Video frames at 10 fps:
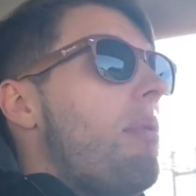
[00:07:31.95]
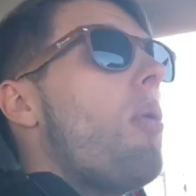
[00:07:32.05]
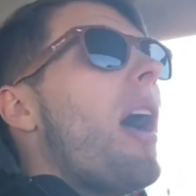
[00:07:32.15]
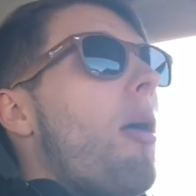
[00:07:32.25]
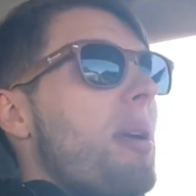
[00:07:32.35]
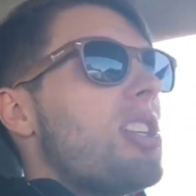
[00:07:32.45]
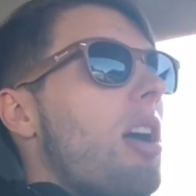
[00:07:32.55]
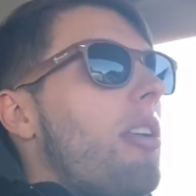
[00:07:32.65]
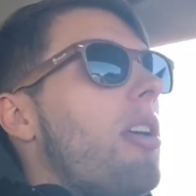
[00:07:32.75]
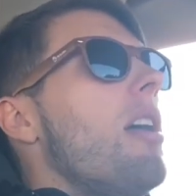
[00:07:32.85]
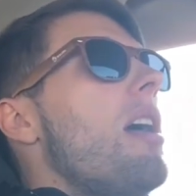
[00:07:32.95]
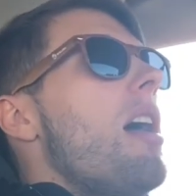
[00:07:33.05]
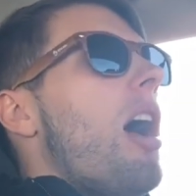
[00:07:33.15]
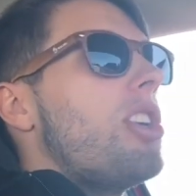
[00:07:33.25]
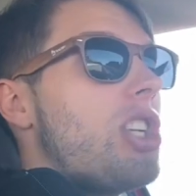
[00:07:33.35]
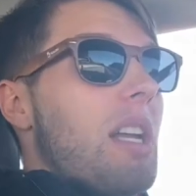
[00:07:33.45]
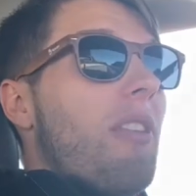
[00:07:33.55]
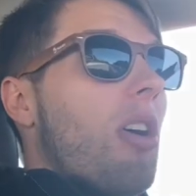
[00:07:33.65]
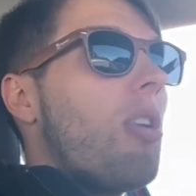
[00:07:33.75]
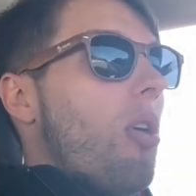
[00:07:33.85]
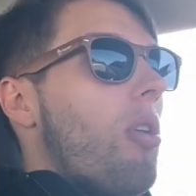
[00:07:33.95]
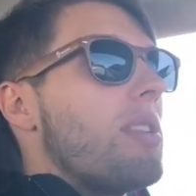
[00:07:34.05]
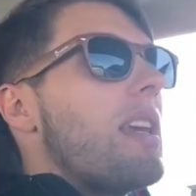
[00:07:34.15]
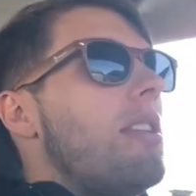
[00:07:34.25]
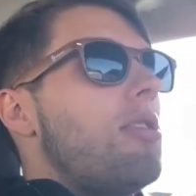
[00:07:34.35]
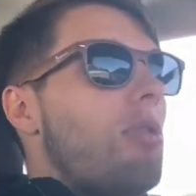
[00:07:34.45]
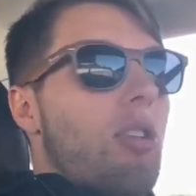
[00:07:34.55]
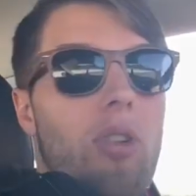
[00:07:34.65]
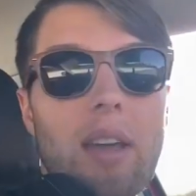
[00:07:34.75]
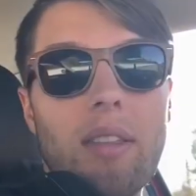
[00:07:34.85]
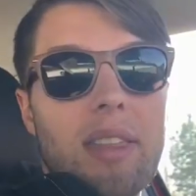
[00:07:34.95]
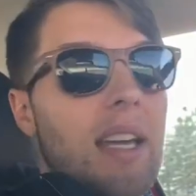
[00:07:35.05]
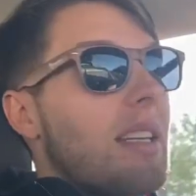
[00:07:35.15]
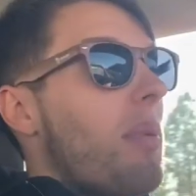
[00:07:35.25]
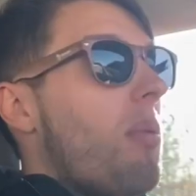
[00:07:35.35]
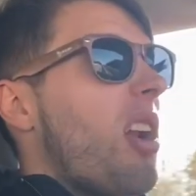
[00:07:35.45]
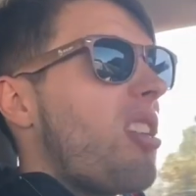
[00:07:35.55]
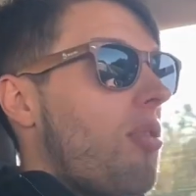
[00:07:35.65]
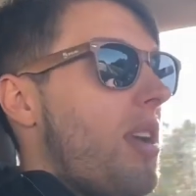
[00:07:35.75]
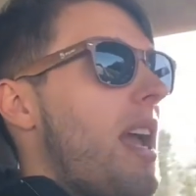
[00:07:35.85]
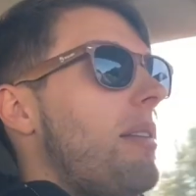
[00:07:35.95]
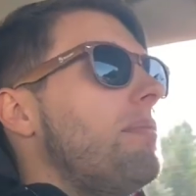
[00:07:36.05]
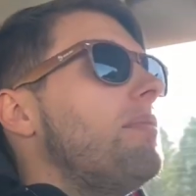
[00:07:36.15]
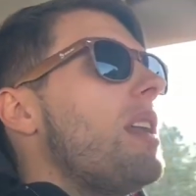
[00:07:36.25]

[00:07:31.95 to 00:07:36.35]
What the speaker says: We will help each other achieve our goals and create the things that we want to create.